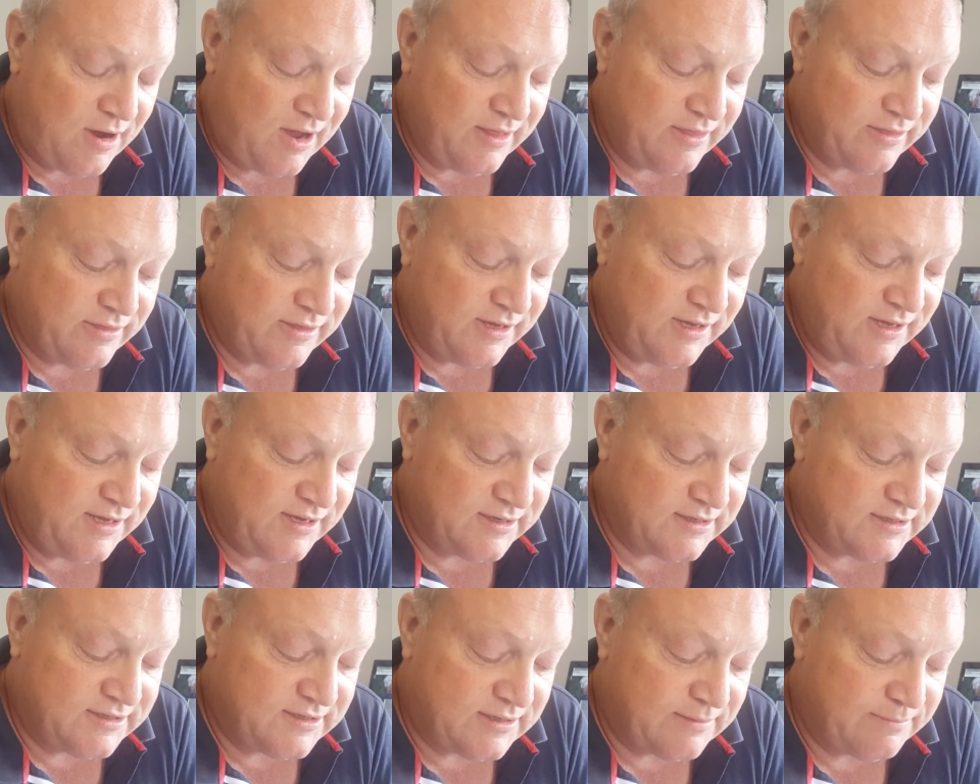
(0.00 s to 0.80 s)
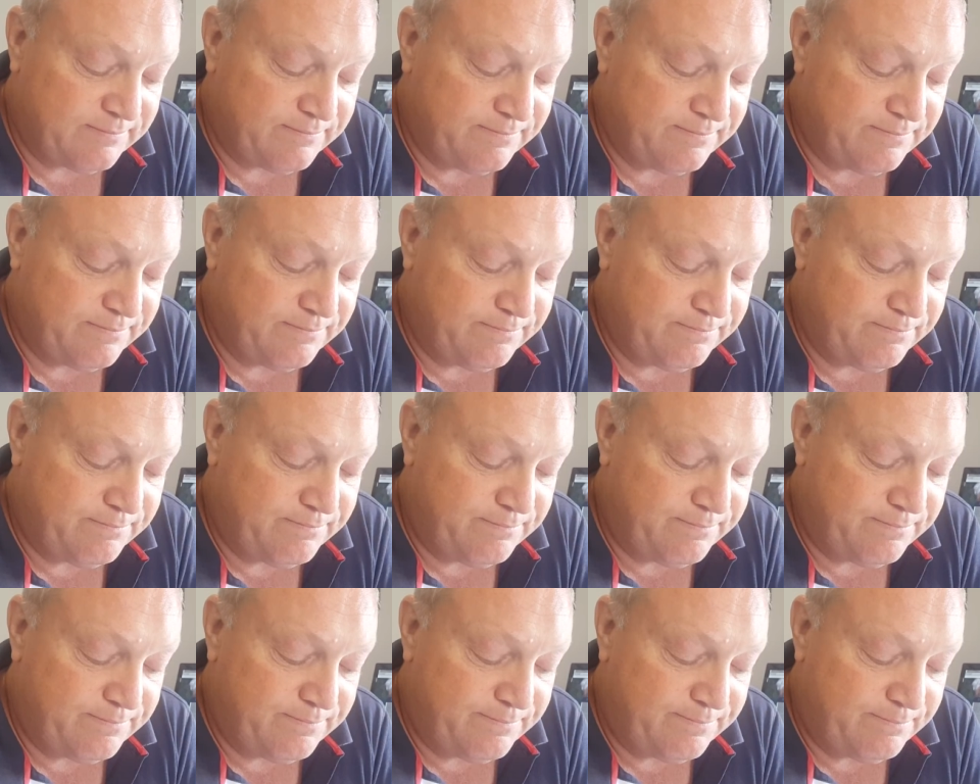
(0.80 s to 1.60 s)
I think it's a
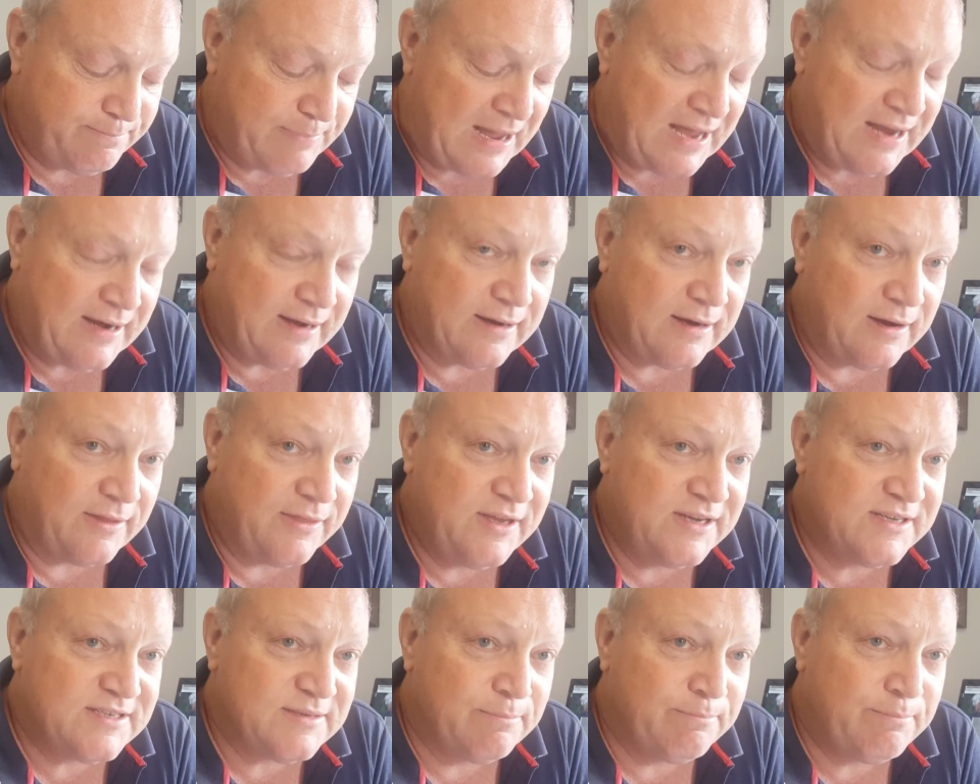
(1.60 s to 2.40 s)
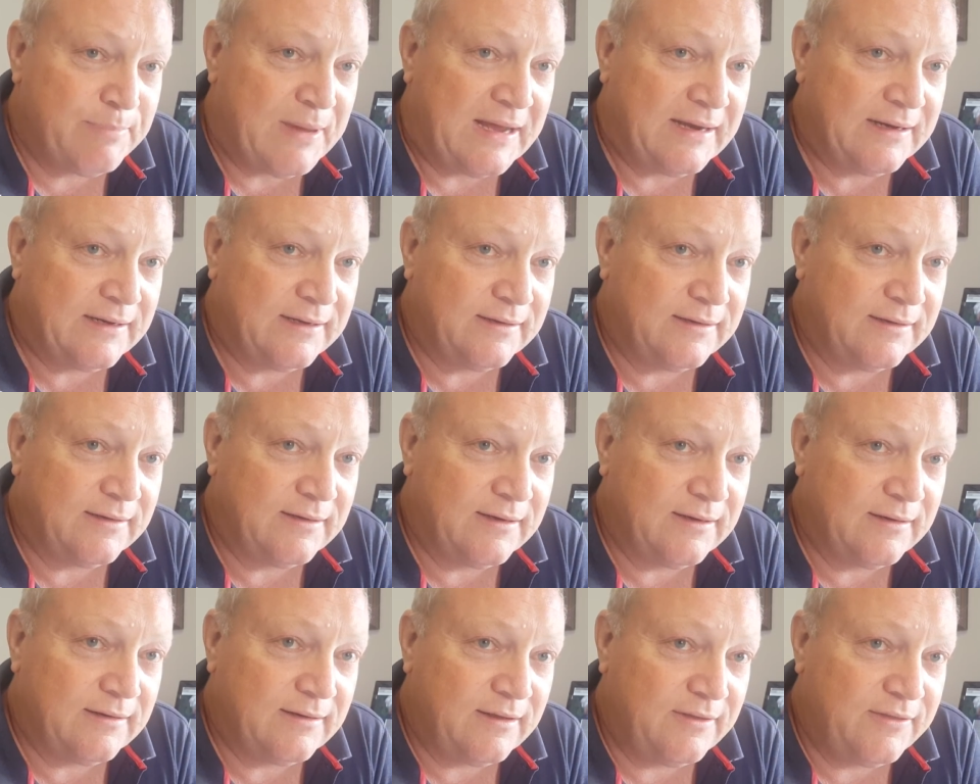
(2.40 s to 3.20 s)
bun. I think it's a
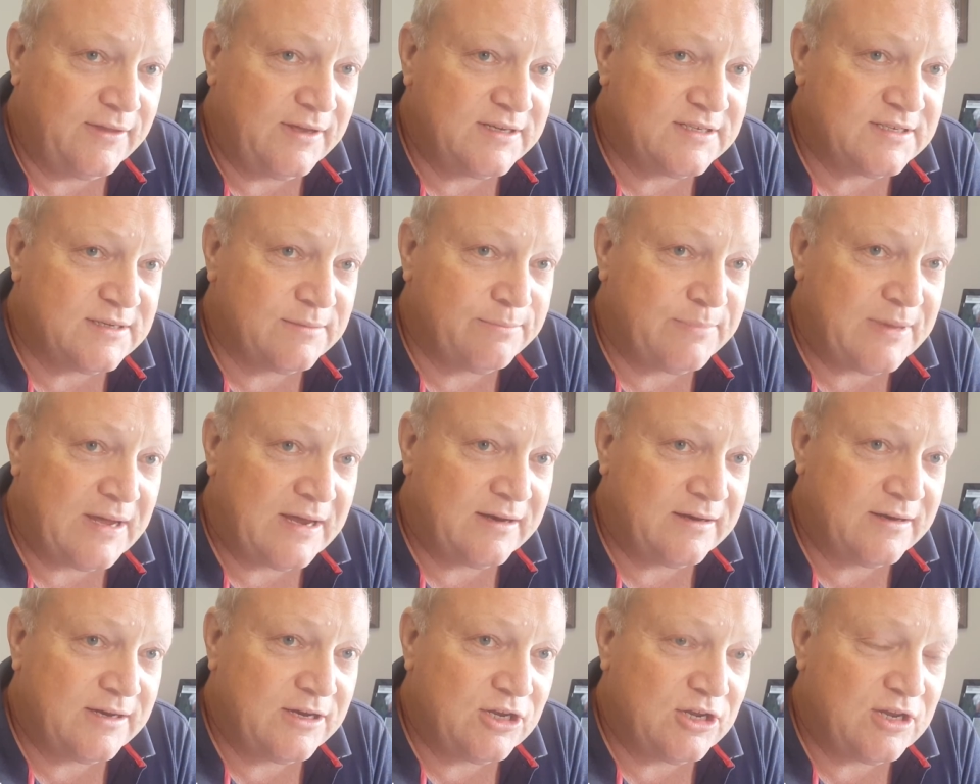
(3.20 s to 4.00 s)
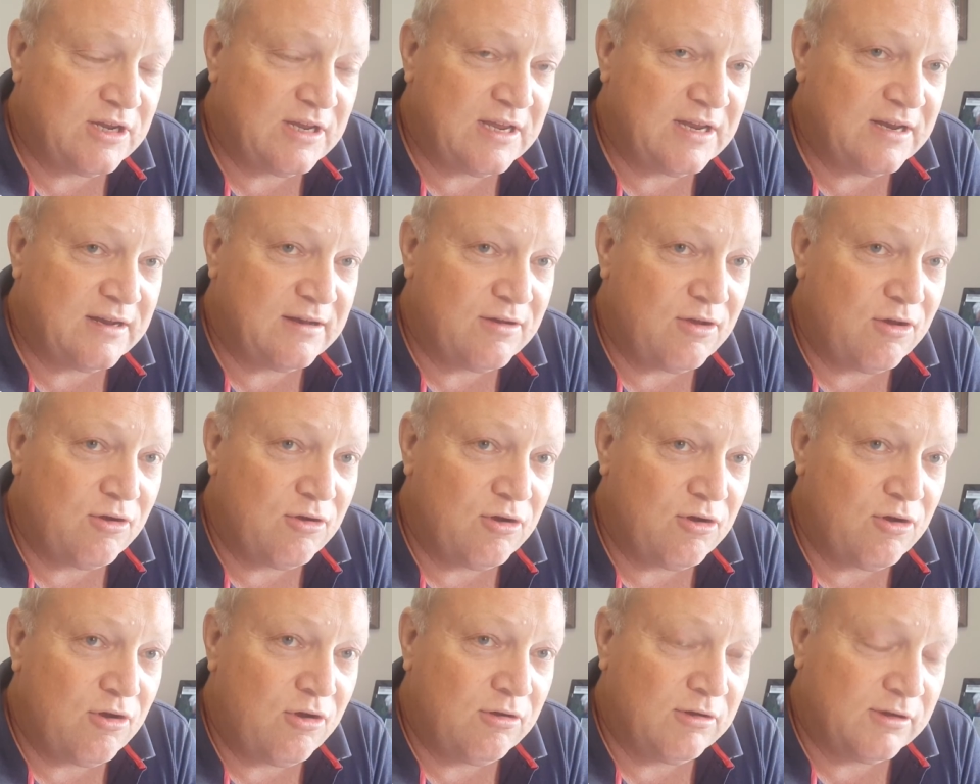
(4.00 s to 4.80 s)
bun you can get in
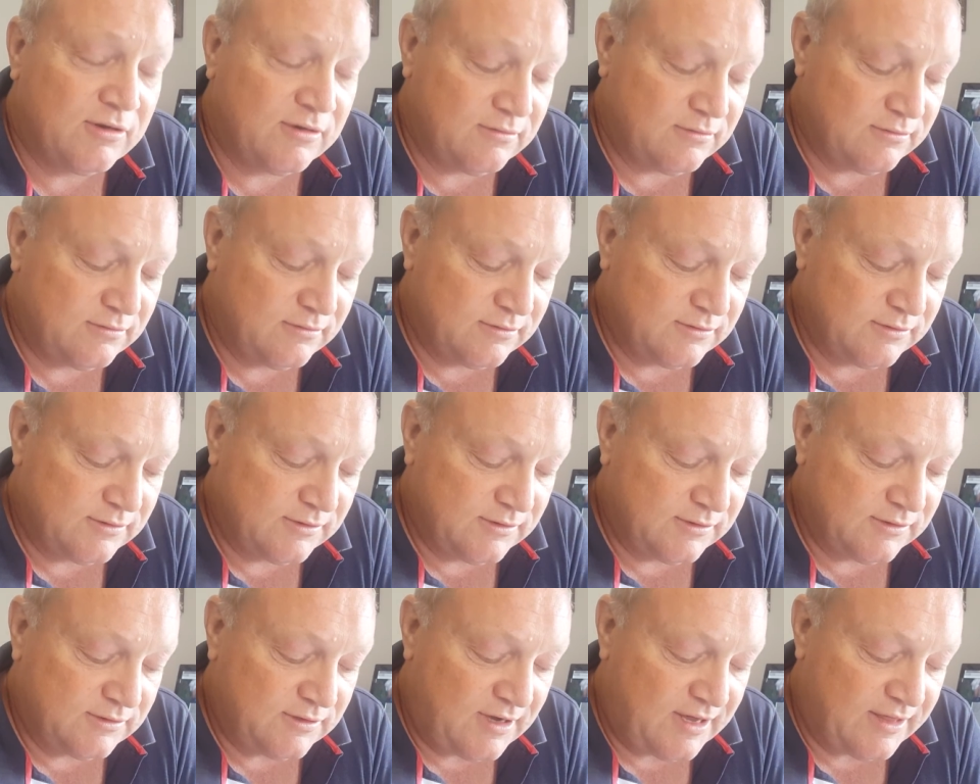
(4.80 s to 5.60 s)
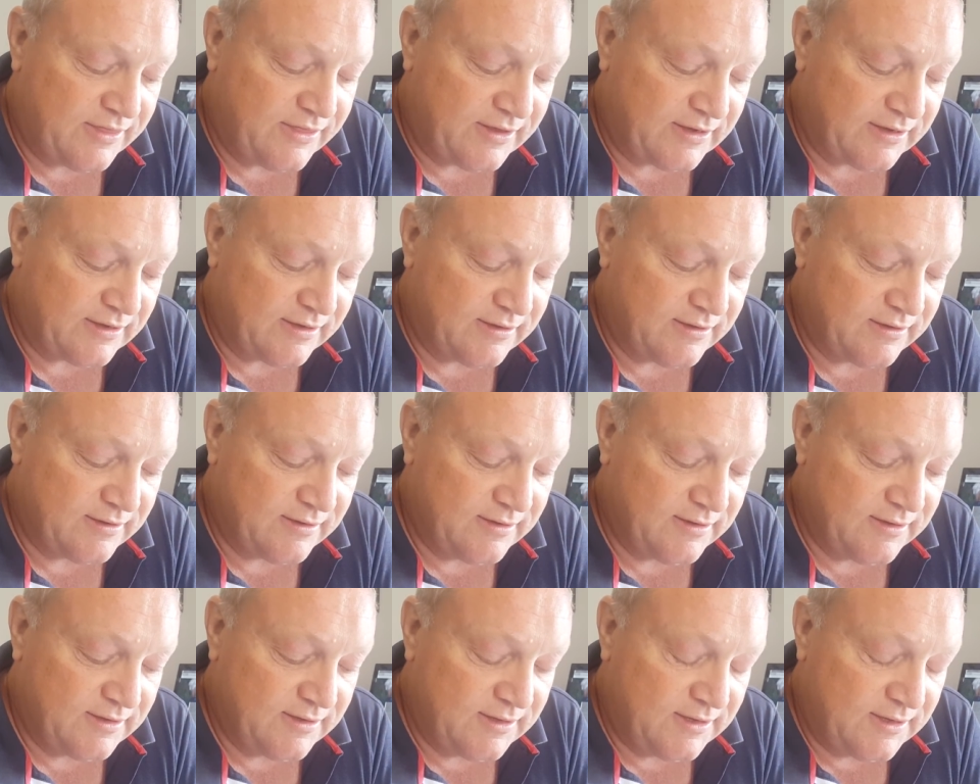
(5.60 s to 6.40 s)
Hong Kong, and I think.
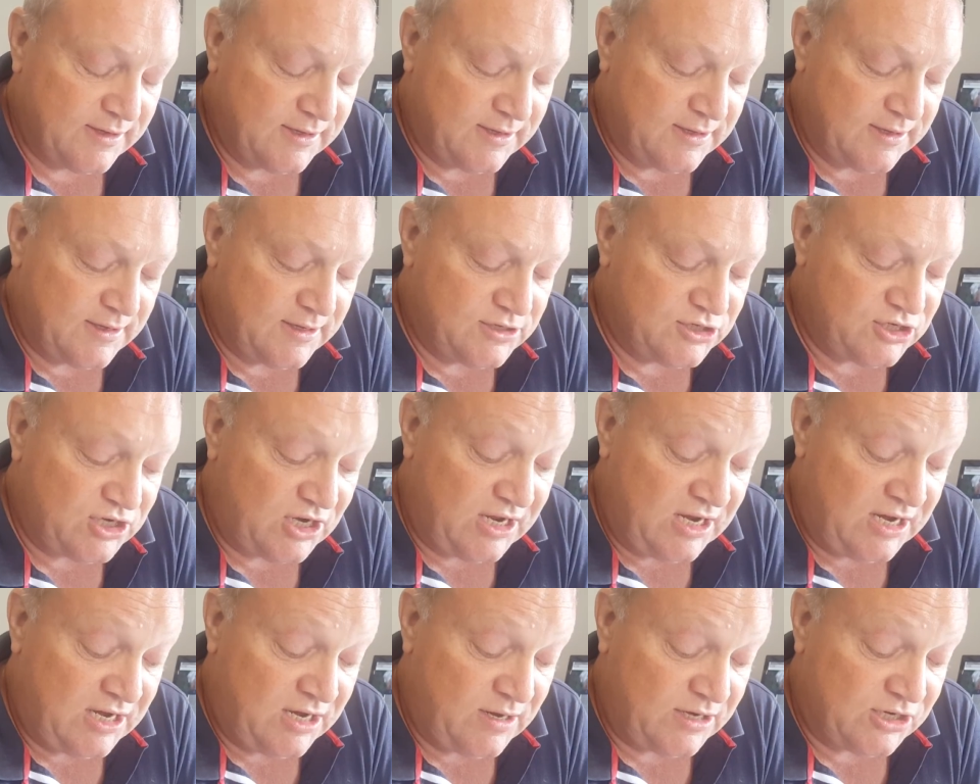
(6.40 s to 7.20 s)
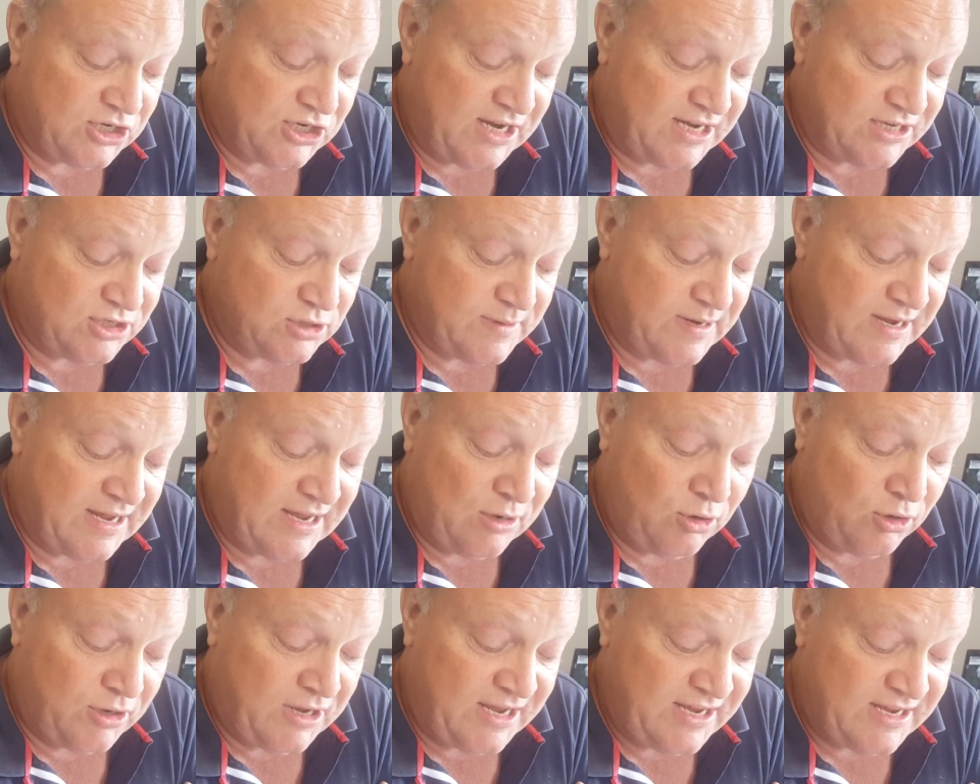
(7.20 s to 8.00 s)
So Idiot Chasio,
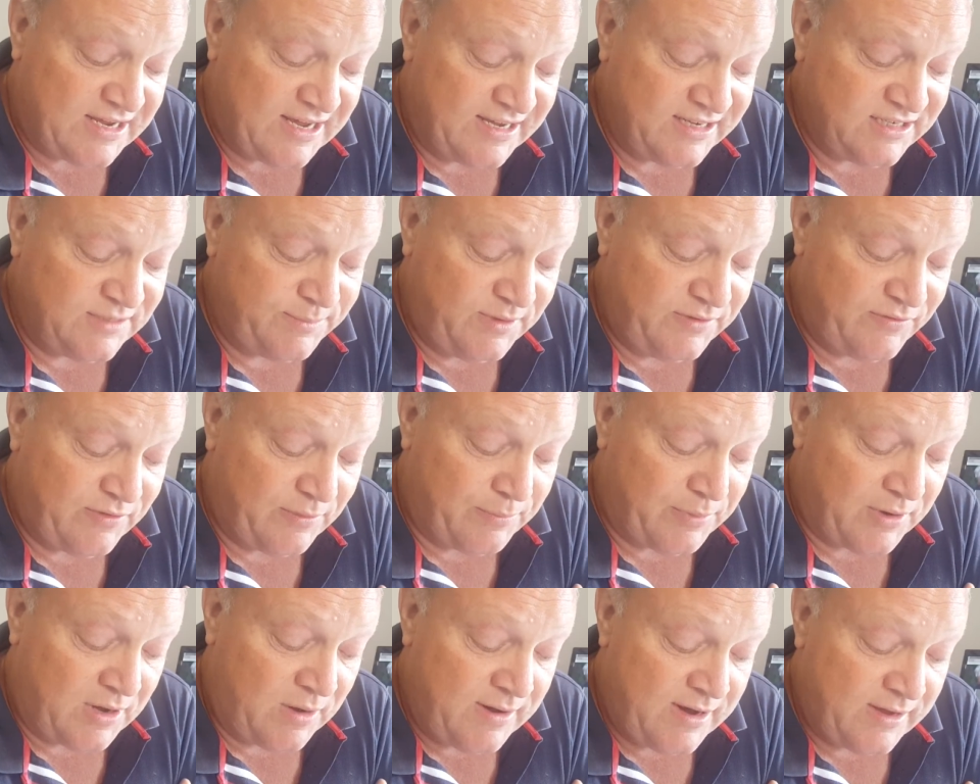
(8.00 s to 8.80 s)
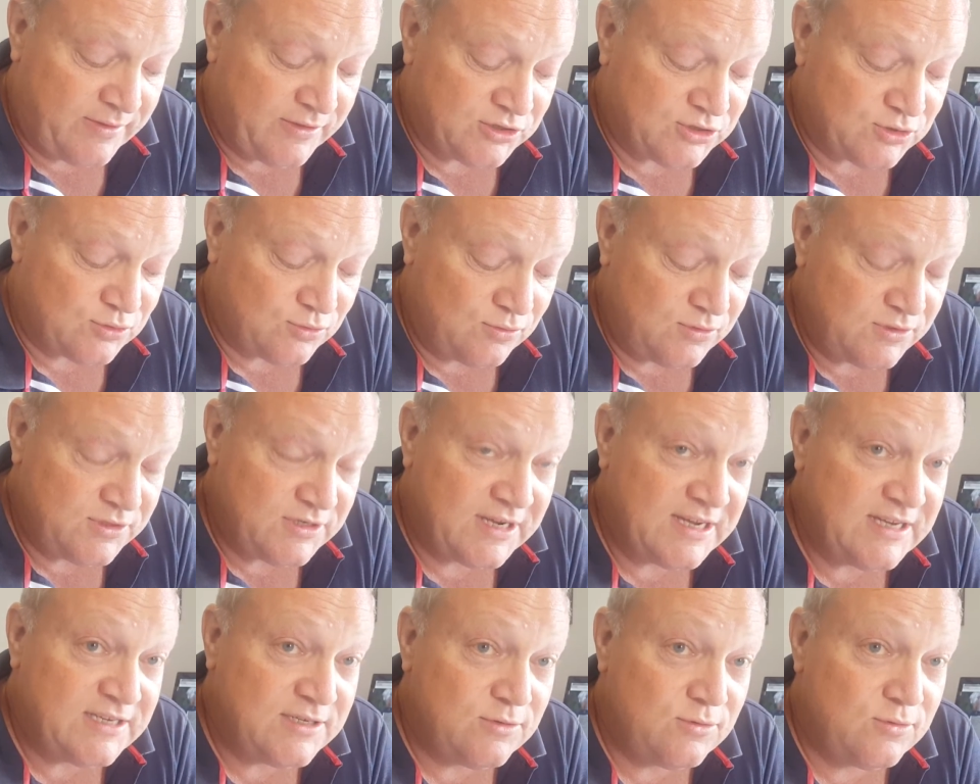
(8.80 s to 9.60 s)
look, he's a bit of a blowout, this horse.
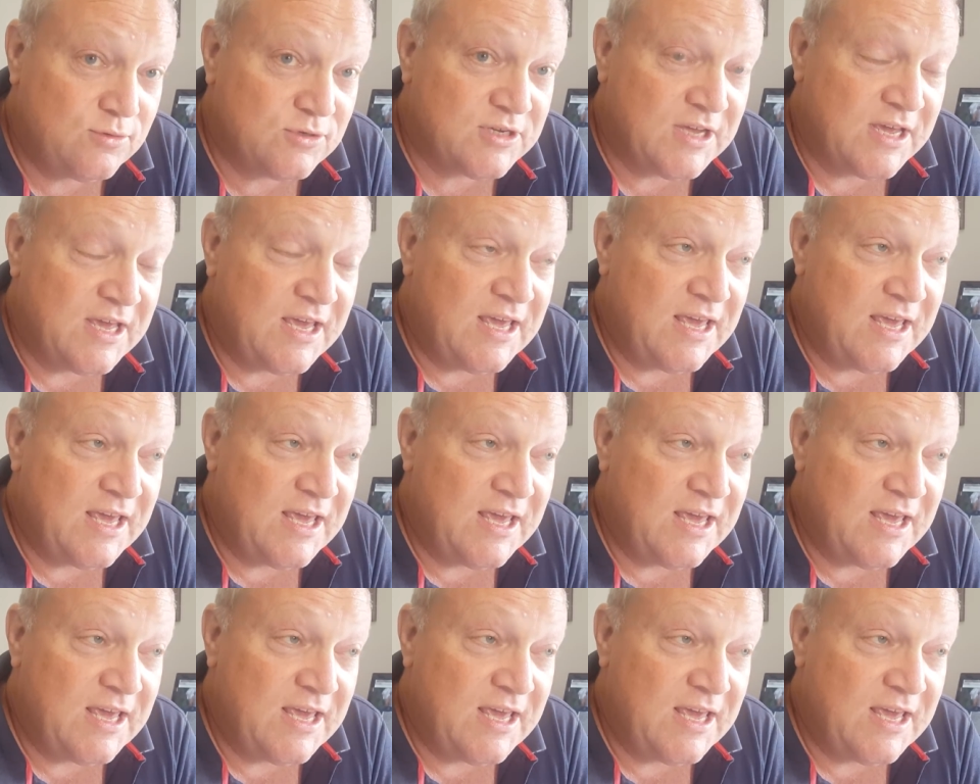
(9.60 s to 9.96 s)
He's a horse.